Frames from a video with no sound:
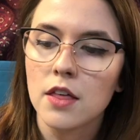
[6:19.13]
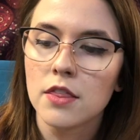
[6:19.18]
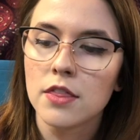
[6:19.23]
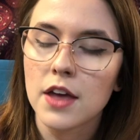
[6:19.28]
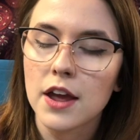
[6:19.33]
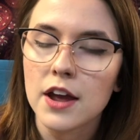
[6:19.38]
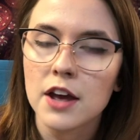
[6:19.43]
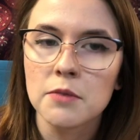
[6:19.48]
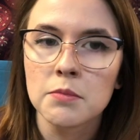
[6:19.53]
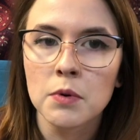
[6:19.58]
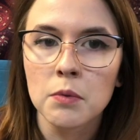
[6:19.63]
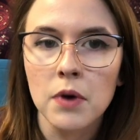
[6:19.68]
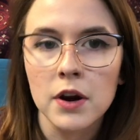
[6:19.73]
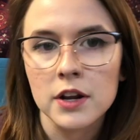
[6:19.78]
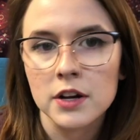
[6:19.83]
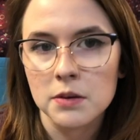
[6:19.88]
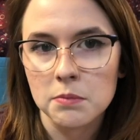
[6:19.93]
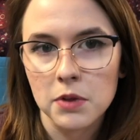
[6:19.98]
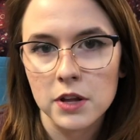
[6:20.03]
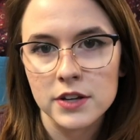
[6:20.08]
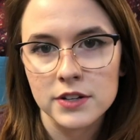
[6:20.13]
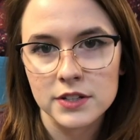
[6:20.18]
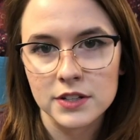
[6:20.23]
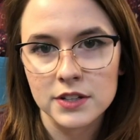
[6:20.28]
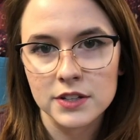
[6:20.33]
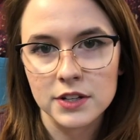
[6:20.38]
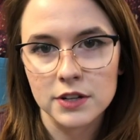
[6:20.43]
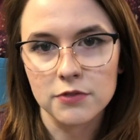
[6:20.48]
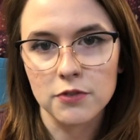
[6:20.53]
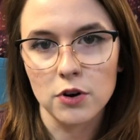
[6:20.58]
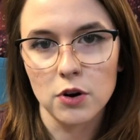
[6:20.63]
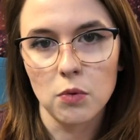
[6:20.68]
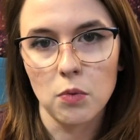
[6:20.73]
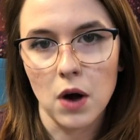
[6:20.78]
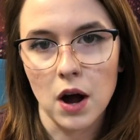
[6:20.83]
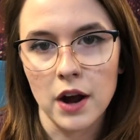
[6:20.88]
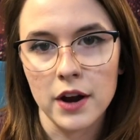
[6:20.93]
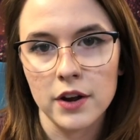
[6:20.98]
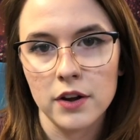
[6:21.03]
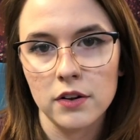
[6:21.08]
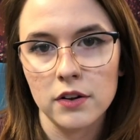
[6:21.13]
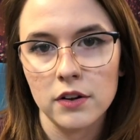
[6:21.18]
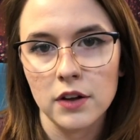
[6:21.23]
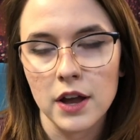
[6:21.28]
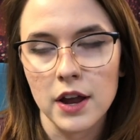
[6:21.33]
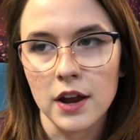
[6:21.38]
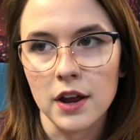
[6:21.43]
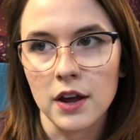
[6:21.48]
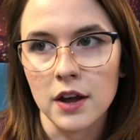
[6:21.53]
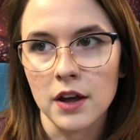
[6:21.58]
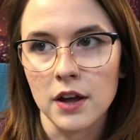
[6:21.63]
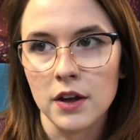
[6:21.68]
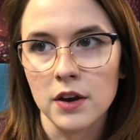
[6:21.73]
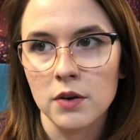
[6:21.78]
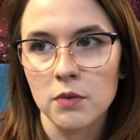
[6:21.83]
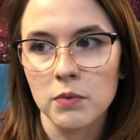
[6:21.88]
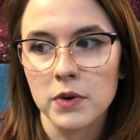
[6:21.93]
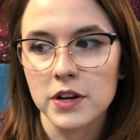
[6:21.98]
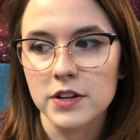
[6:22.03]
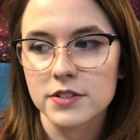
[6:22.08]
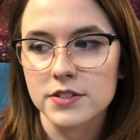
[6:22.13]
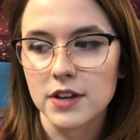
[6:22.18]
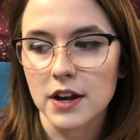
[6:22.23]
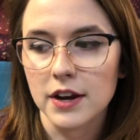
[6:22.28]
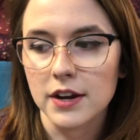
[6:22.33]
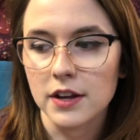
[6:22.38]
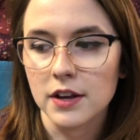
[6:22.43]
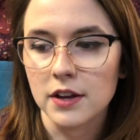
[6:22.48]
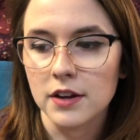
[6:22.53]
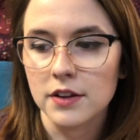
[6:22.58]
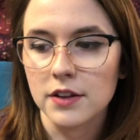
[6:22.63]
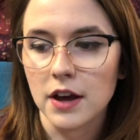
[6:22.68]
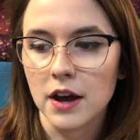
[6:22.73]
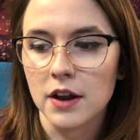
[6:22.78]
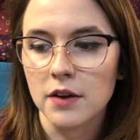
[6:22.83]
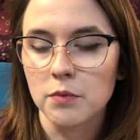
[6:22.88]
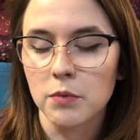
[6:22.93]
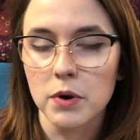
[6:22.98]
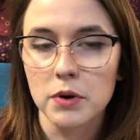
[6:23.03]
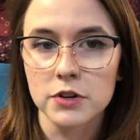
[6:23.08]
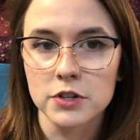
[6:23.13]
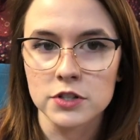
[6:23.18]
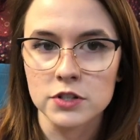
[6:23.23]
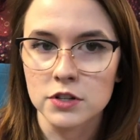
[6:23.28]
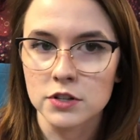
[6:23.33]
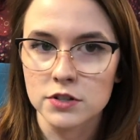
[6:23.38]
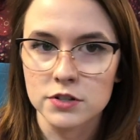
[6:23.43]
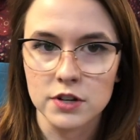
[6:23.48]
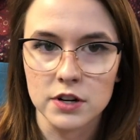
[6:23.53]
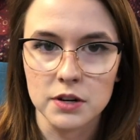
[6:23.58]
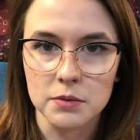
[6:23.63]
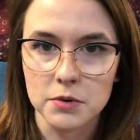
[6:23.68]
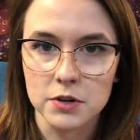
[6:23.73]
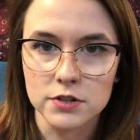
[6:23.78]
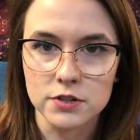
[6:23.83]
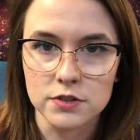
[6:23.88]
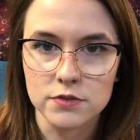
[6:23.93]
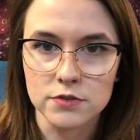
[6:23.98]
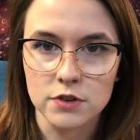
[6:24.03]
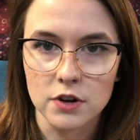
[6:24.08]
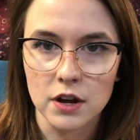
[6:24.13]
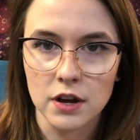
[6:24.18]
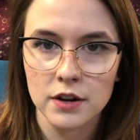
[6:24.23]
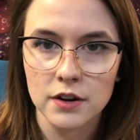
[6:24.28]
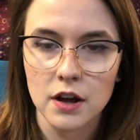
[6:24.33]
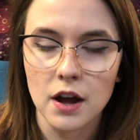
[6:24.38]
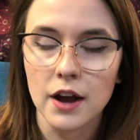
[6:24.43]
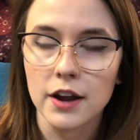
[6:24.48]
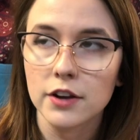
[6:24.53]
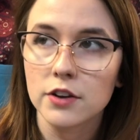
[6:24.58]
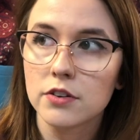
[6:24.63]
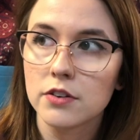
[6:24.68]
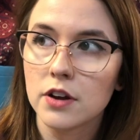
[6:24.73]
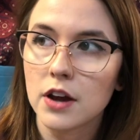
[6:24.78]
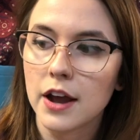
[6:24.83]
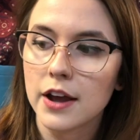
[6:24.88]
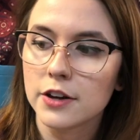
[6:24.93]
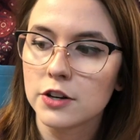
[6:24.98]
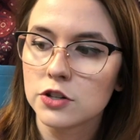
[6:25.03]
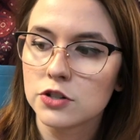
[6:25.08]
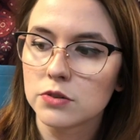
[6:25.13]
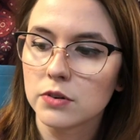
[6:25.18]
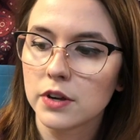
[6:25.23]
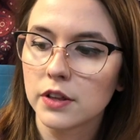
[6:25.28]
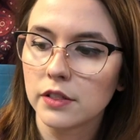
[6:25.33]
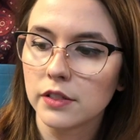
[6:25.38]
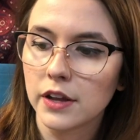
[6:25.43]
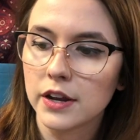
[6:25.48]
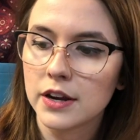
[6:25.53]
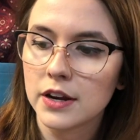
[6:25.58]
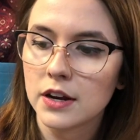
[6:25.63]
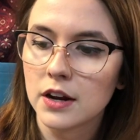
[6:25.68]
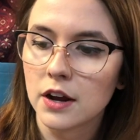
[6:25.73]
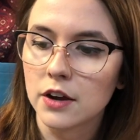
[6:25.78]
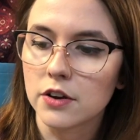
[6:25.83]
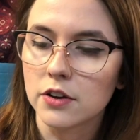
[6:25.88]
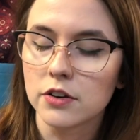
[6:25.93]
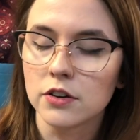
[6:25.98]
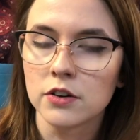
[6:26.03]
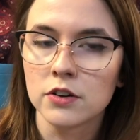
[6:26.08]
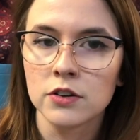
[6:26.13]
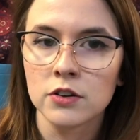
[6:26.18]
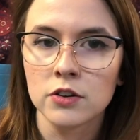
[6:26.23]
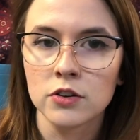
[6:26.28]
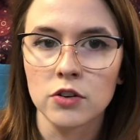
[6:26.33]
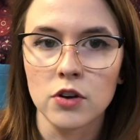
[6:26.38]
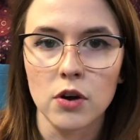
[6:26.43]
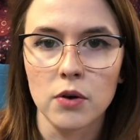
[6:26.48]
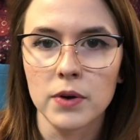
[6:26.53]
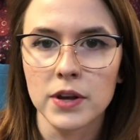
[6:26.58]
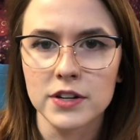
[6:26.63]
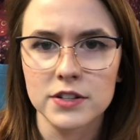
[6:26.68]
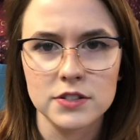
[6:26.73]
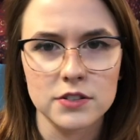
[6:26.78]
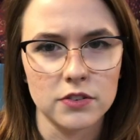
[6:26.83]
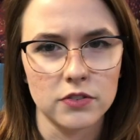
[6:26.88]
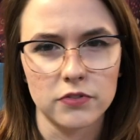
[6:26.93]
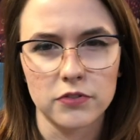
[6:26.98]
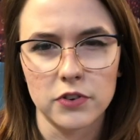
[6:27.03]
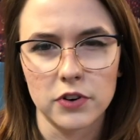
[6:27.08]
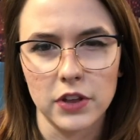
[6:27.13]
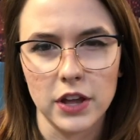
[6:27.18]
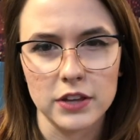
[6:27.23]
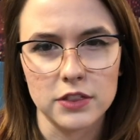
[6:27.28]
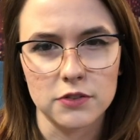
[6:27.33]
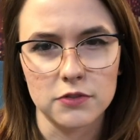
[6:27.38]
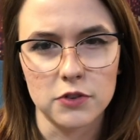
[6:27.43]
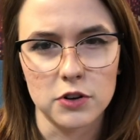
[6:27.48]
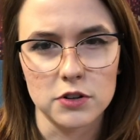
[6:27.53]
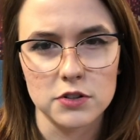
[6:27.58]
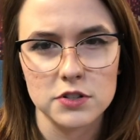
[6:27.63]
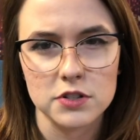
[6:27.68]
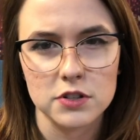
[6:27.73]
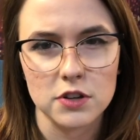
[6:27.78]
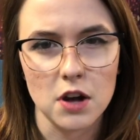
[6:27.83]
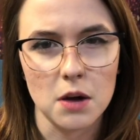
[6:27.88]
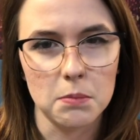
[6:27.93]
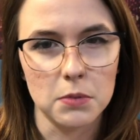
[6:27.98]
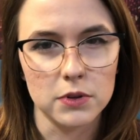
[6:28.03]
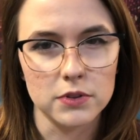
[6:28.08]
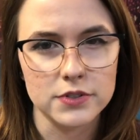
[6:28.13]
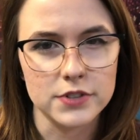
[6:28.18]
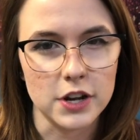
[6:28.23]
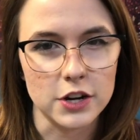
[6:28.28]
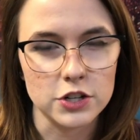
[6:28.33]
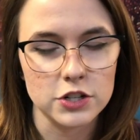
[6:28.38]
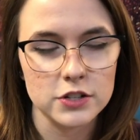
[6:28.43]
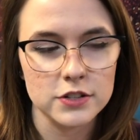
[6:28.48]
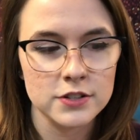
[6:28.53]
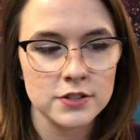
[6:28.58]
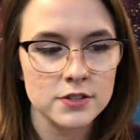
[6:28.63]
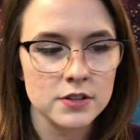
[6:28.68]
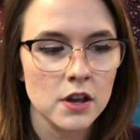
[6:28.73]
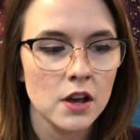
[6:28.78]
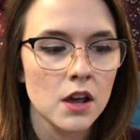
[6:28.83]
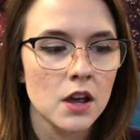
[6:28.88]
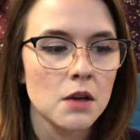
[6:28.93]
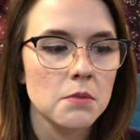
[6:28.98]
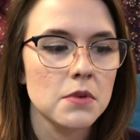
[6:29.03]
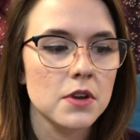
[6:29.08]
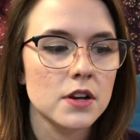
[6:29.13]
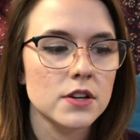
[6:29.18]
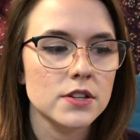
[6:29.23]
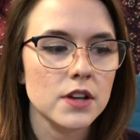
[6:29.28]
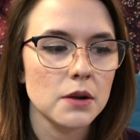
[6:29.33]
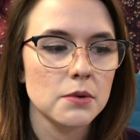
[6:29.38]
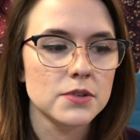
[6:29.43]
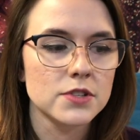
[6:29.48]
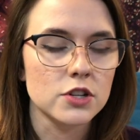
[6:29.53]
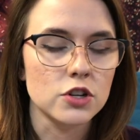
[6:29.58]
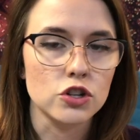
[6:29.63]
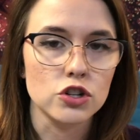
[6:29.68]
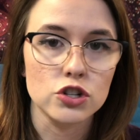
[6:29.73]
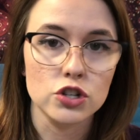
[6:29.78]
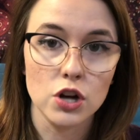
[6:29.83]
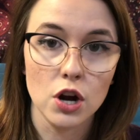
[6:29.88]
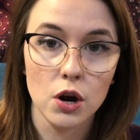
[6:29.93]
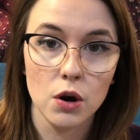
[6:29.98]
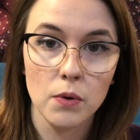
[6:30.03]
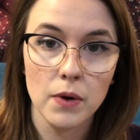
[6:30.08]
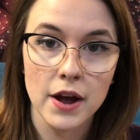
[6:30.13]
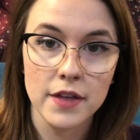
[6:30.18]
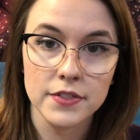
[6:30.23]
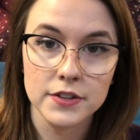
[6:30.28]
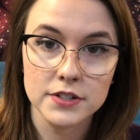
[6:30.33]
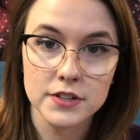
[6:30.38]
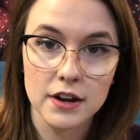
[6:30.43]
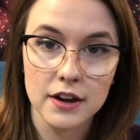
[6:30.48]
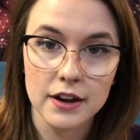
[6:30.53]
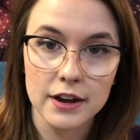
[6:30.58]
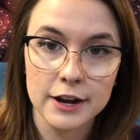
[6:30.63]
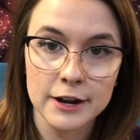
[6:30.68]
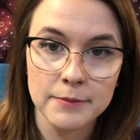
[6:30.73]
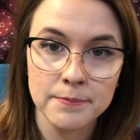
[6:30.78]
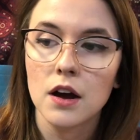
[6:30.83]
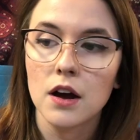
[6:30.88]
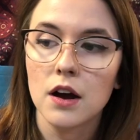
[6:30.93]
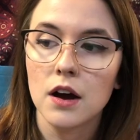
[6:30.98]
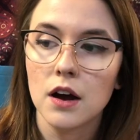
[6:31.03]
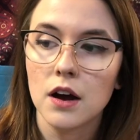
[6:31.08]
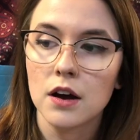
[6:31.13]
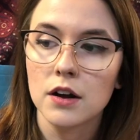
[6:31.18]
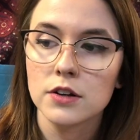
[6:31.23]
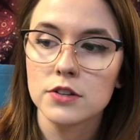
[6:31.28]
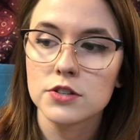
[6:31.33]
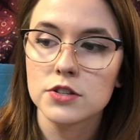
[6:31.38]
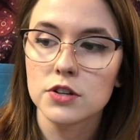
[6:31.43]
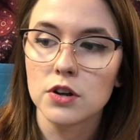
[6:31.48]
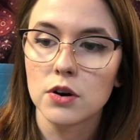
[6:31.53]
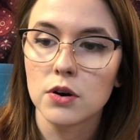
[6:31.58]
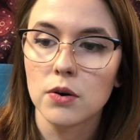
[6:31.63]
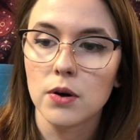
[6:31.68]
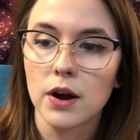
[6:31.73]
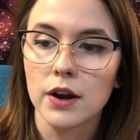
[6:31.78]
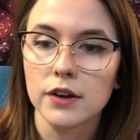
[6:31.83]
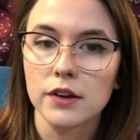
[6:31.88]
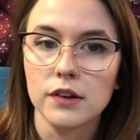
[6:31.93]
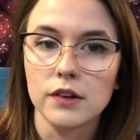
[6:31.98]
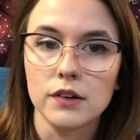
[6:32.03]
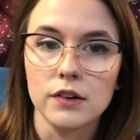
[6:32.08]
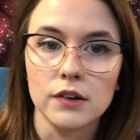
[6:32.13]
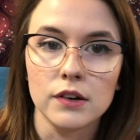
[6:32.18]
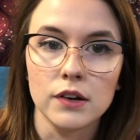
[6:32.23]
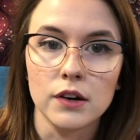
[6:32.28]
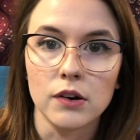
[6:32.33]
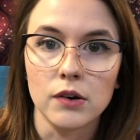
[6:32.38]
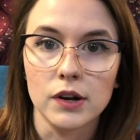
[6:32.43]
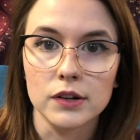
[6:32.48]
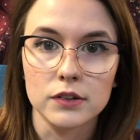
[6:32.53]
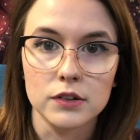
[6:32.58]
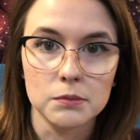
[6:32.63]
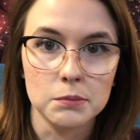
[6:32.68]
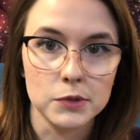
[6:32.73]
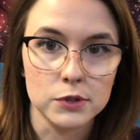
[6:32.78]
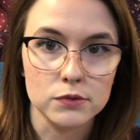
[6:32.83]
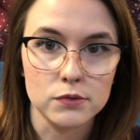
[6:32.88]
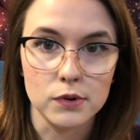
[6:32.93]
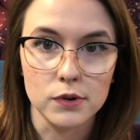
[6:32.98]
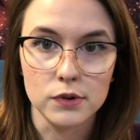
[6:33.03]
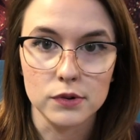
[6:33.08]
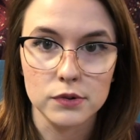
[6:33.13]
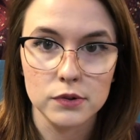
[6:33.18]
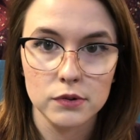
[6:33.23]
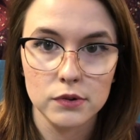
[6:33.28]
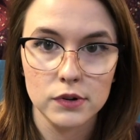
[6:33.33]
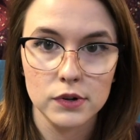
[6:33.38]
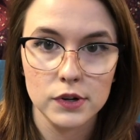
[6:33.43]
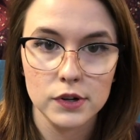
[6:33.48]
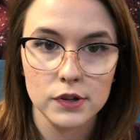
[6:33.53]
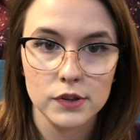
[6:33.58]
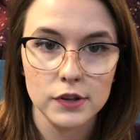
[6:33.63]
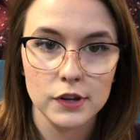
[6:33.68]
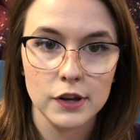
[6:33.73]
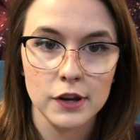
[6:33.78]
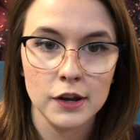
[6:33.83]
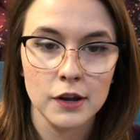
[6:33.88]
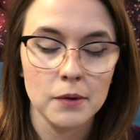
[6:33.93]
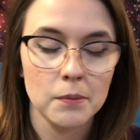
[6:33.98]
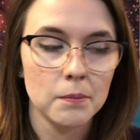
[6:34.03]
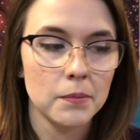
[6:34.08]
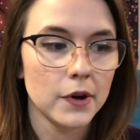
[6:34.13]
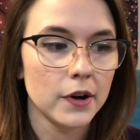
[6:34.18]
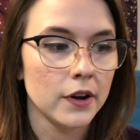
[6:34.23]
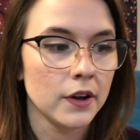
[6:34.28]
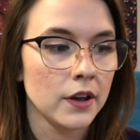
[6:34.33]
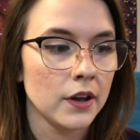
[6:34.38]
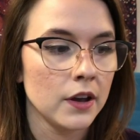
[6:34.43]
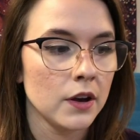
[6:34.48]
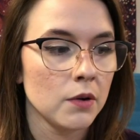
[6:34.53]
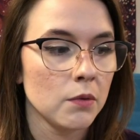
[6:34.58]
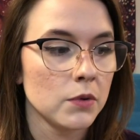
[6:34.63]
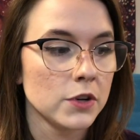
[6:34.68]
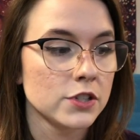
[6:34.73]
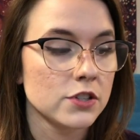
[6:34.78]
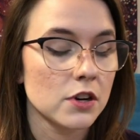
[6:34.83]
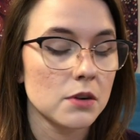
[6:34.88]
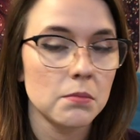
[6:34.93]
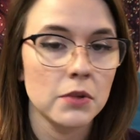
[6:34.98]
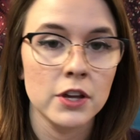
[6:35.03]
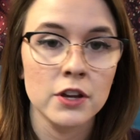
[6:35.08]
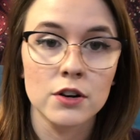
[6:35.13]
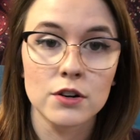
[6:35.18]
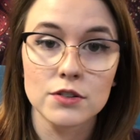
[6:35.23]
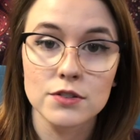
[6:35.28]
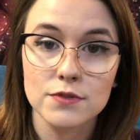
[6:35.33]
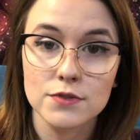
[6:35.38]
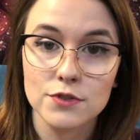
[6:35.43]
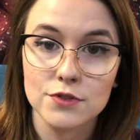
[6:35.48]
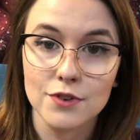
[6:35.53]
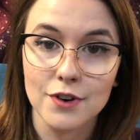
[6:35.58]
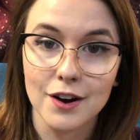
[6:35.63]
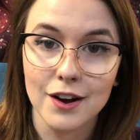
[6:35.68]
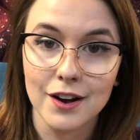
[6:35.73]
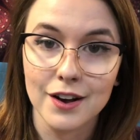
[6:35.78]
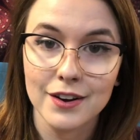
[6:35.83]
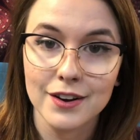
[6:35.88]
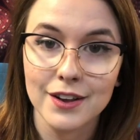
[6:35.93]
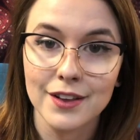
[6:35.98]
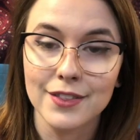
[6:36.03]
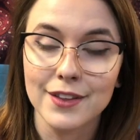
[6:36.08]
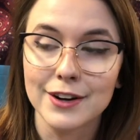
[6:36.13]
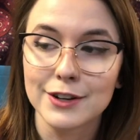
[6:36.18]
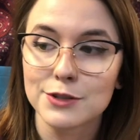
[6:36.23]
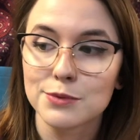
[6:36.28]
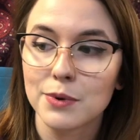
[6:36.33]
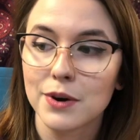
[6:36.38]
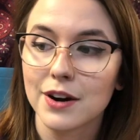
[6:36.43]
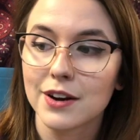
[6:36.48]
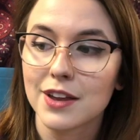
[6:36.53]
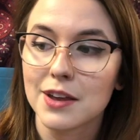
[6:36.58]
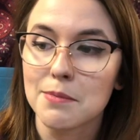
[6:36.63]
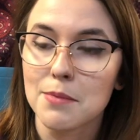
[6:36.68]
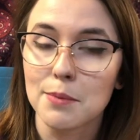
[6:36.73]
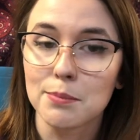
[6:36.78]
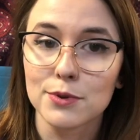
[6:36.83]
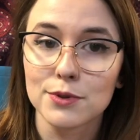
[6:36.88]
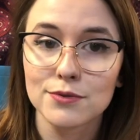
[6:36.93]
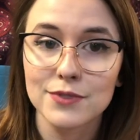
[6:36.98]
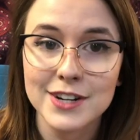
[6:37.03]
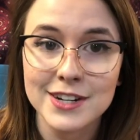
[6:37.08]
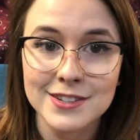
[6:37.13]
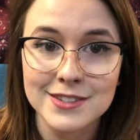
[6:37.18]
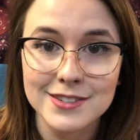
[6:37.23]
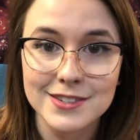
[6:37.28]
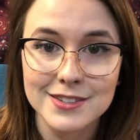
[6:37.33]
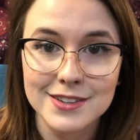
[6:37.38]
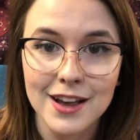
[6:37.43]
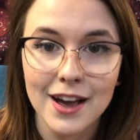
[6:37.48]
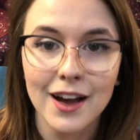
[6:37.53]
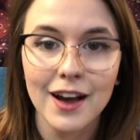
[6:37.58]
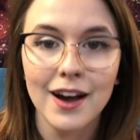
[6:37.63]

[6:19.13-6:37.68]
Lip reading: They had been wanting to play D&D for a while, and we decided that we were just gonna start up Curse of Strahd. I had to join late. I couldn't go into for like the first couple sessions because I was in a show at the time, so I couldn't miss rehearsal or anything, but we started playing Curse of Strahd, and that is where I came up with Reese,